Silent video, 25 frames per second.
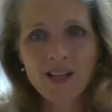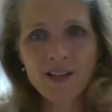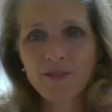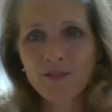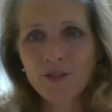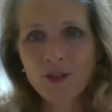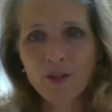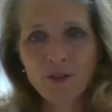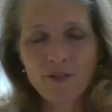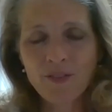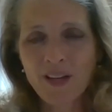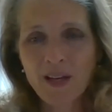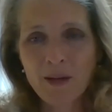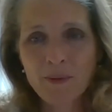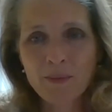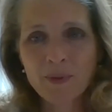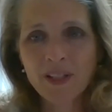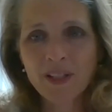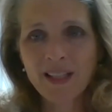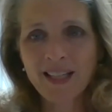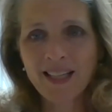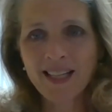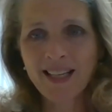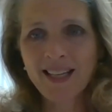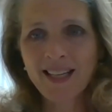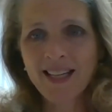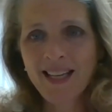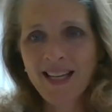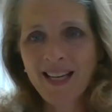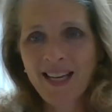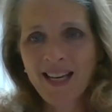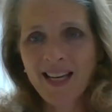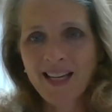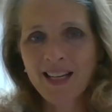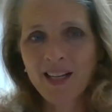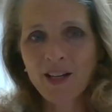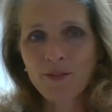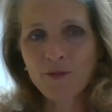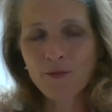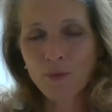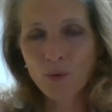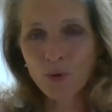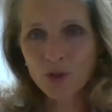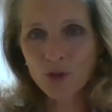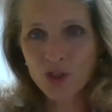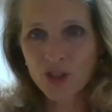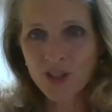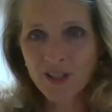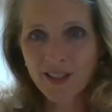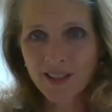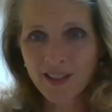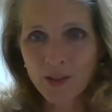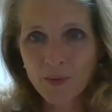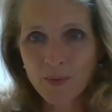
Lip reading: of your family. And unfortunately,